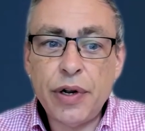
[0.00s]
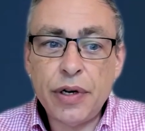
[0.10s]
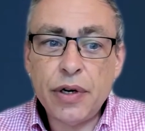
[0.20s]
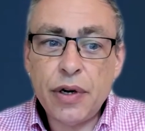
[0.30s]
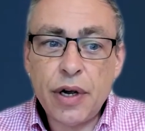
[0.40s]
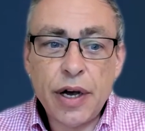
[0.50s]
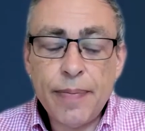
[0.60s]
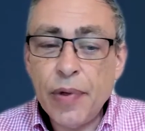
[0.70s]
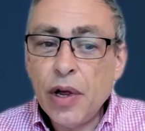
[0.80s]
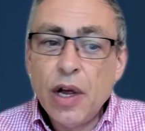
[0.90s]
and
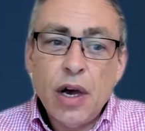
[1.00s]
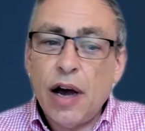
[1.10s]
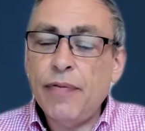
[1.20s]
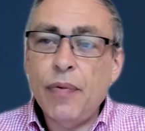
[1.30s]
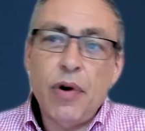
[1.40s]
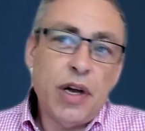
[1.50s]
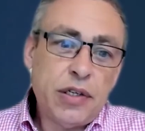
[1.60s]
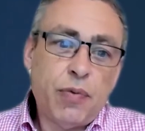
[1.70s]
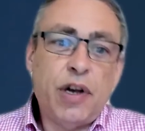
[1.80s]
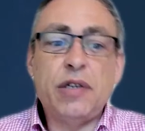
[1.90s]

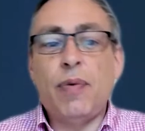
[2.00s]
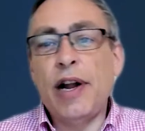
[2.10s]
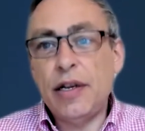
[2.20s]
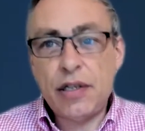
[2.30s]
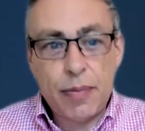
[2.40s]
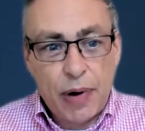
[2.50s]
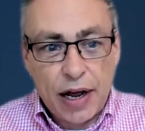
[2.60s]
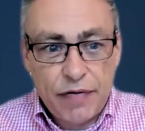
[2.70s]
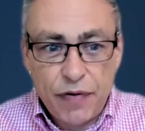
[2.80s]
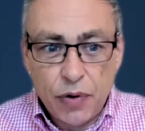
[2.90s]
as well as the
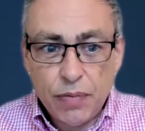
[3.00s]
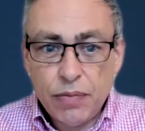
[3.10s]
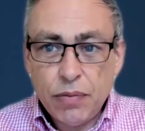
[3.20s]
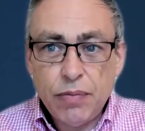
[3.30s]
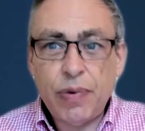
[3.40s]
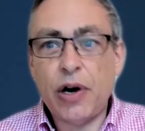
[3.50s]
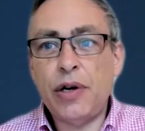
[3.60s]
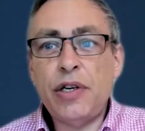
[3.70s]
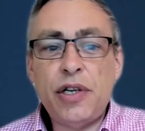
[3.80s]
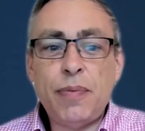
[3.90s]
platform
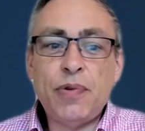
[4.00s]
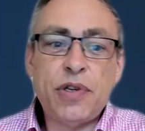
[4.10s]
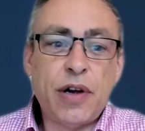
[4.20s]
partnerships.